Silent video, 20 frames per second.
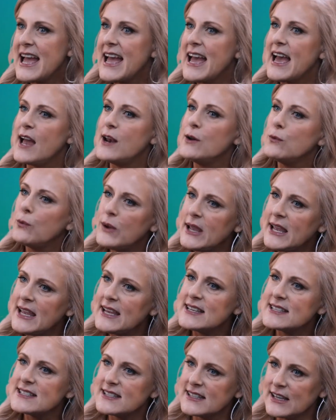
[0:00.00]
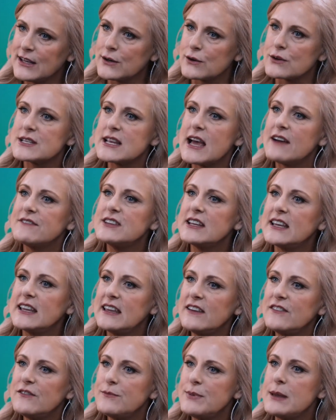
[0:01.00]
And we as leaders have to
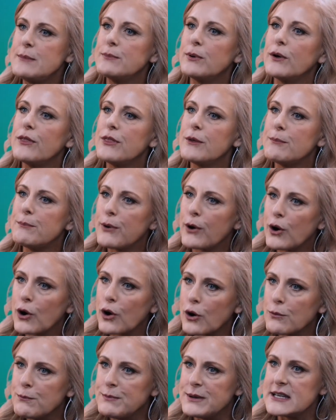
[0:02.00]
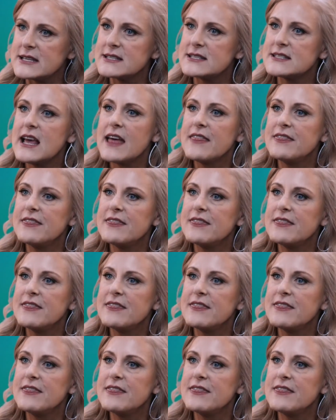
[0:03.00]
give people the purpose